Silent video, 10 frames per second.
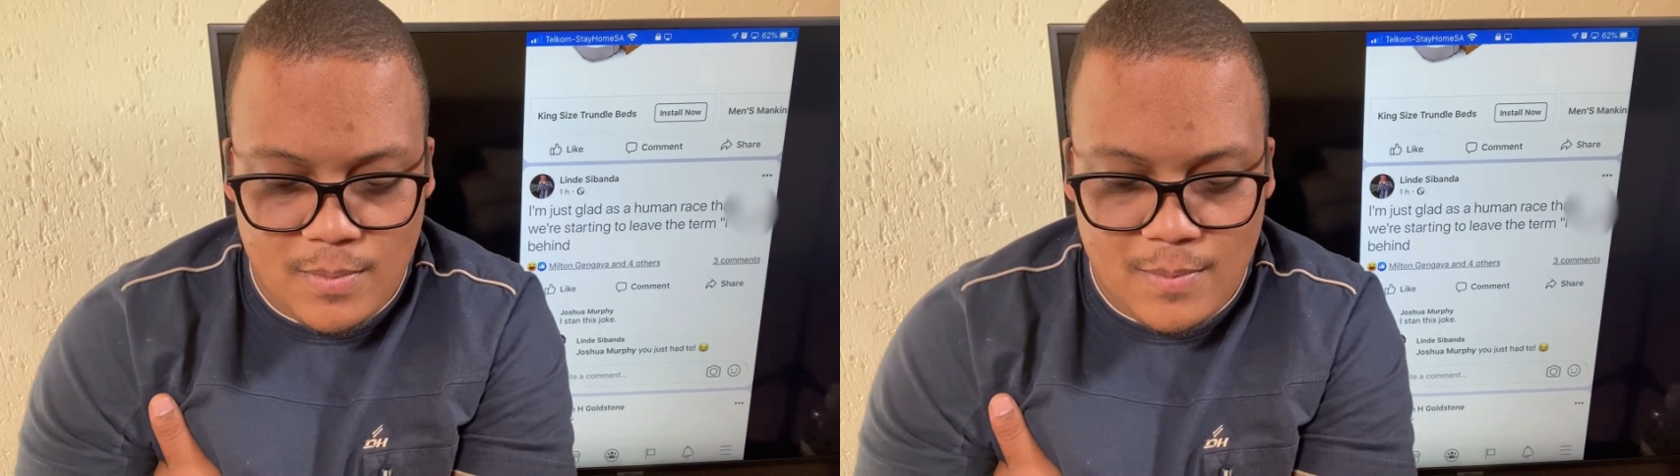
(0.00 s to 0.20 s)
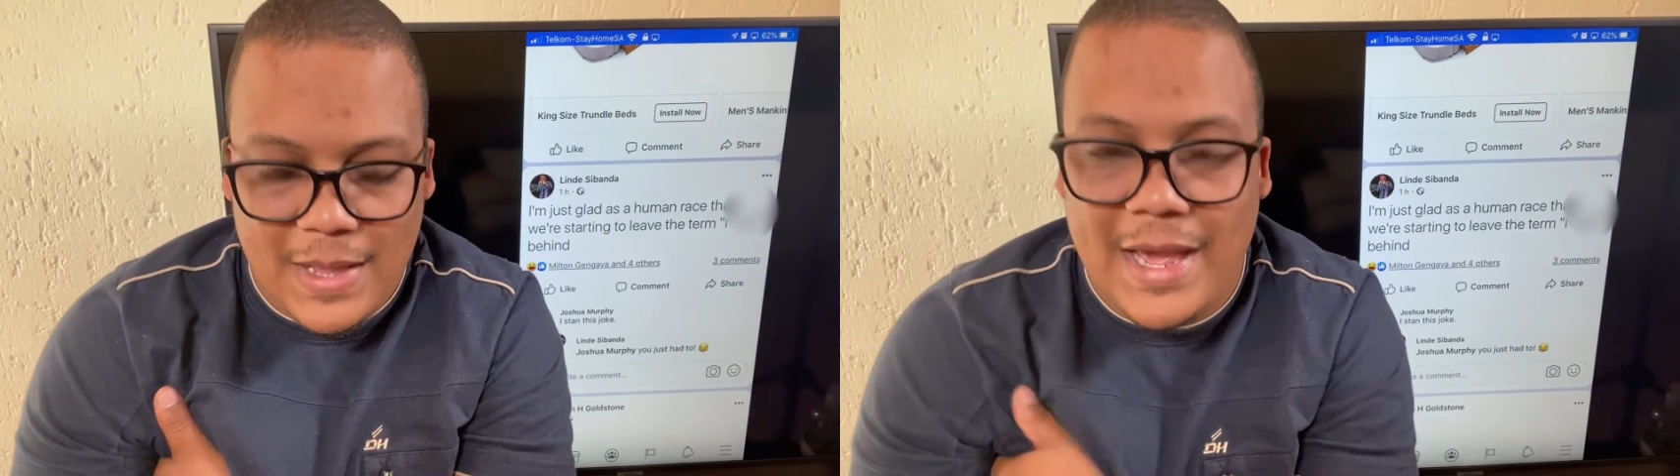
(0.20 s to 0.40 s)

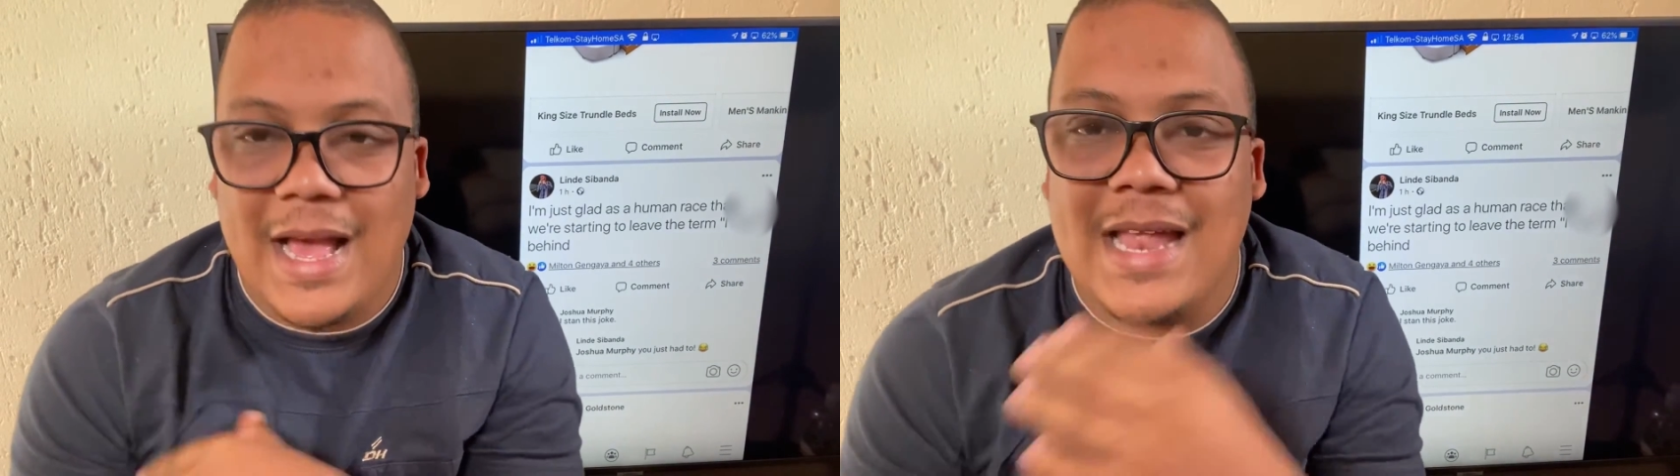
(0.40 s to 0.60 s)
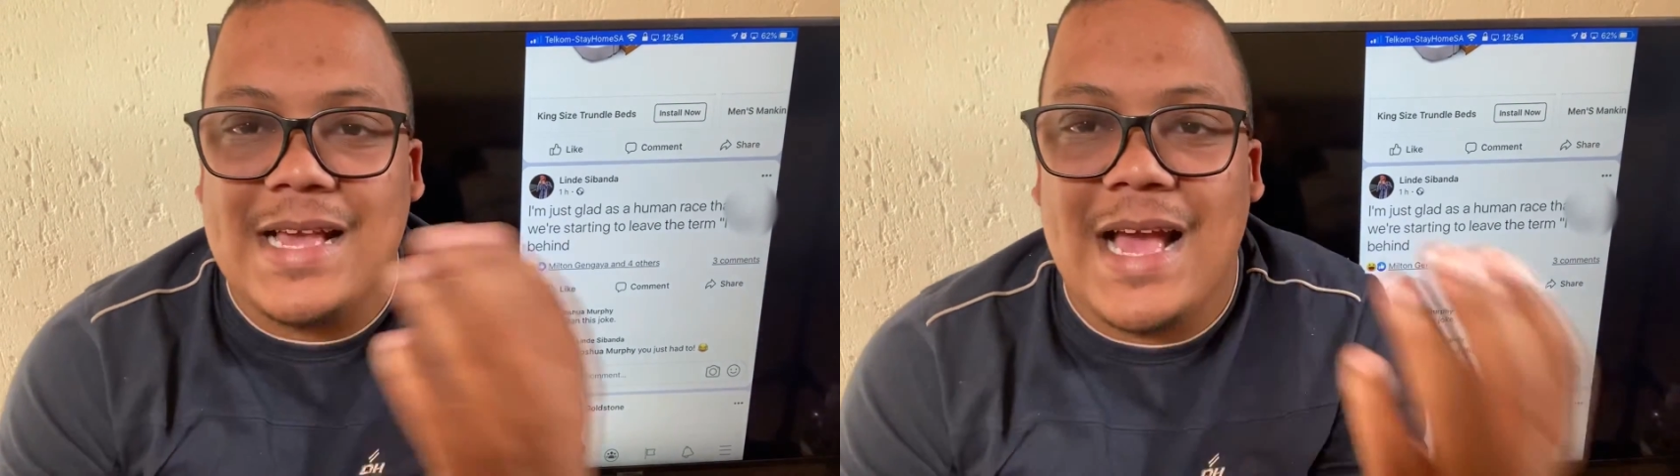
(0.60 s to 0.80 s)
And I
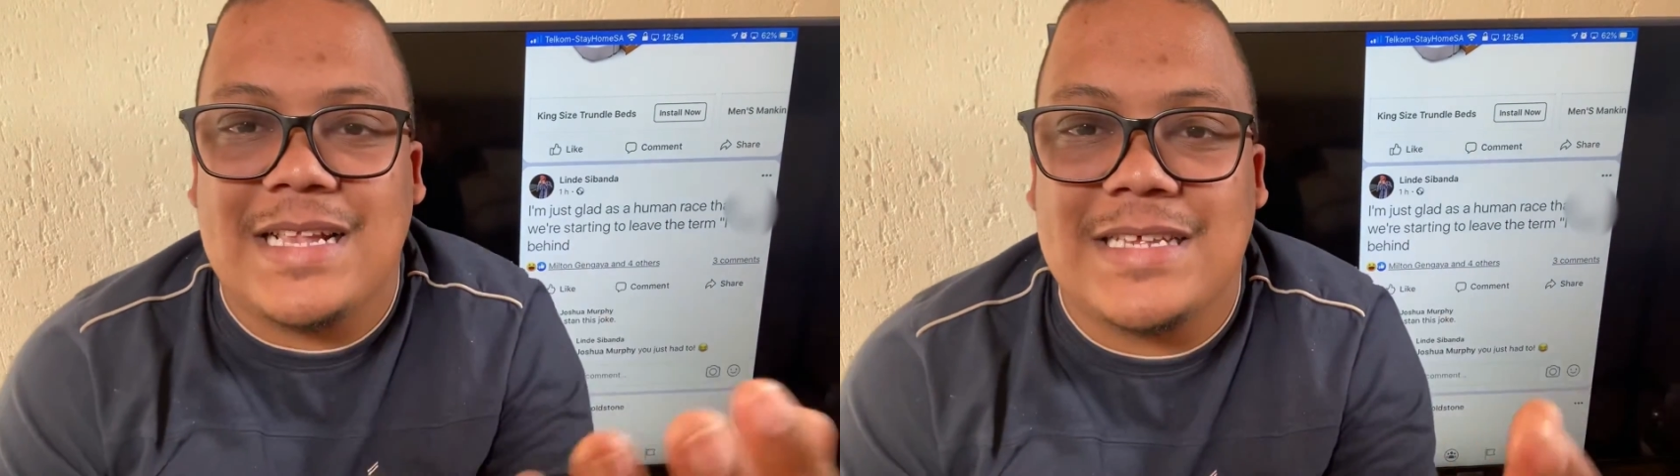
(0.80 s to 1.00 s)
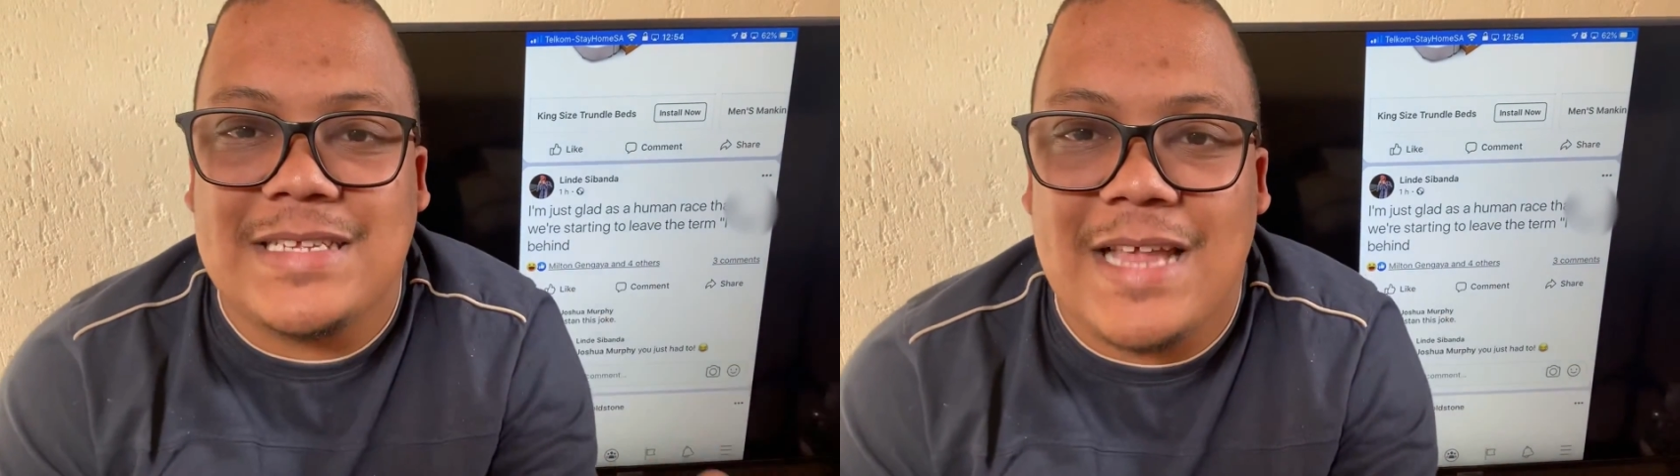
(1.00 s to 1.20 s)
can't cut
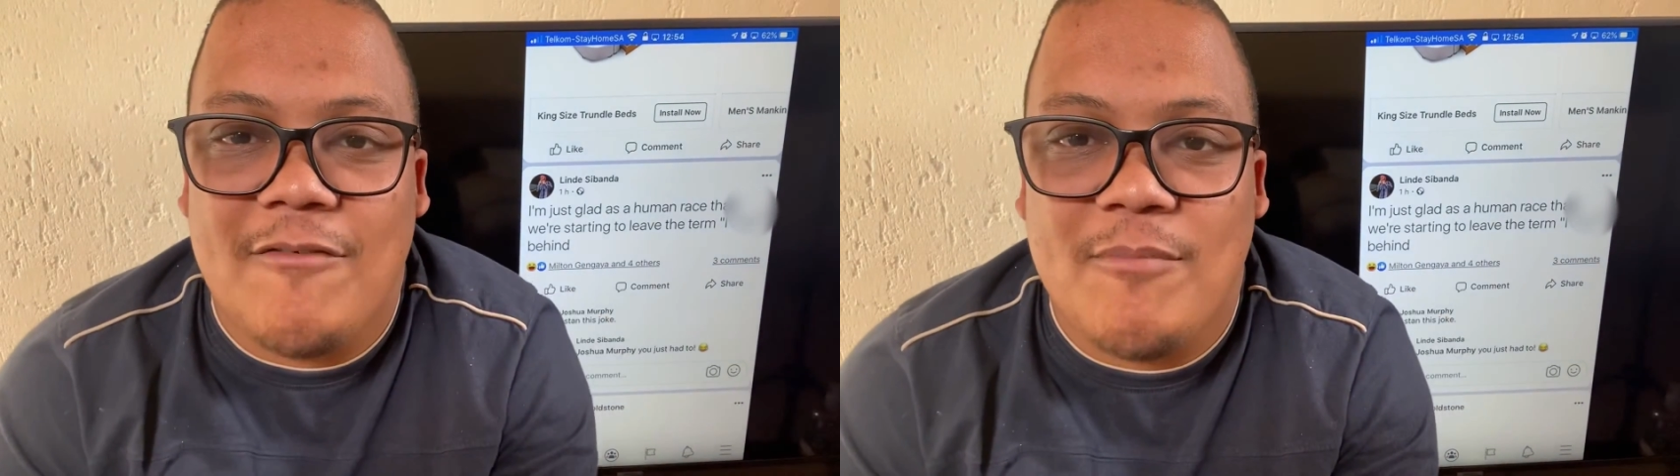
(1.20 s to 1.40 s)
the stuff